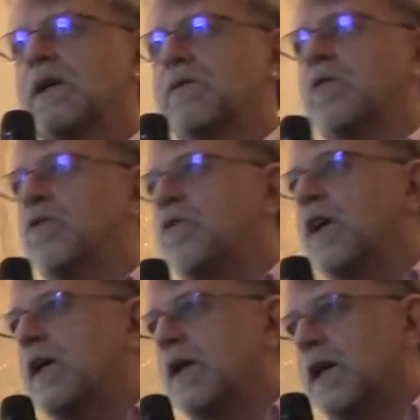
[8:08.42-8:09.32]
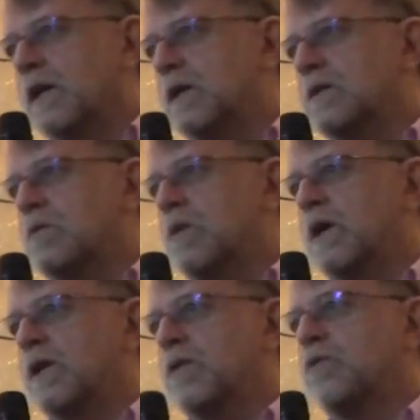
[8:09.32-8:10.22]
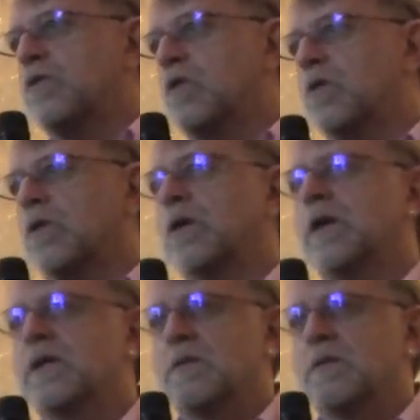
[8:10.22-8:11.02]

of the feeling is what the four is